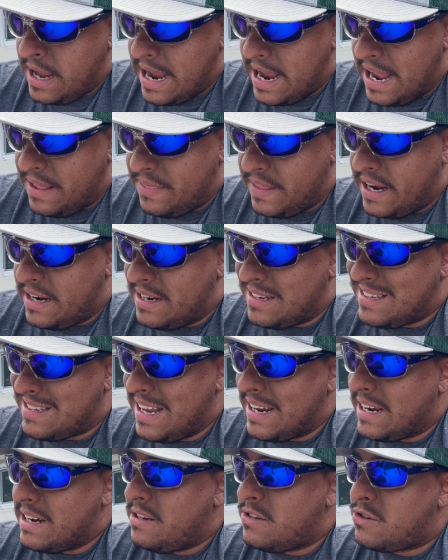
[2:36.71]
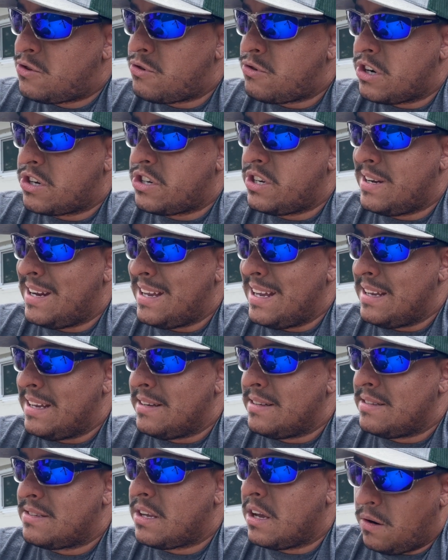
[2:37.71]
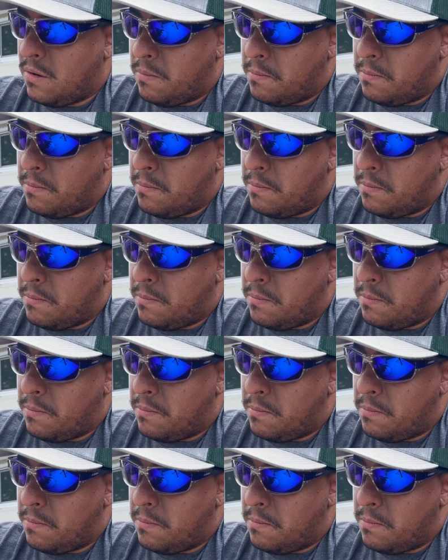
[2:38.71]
And then the second instruction is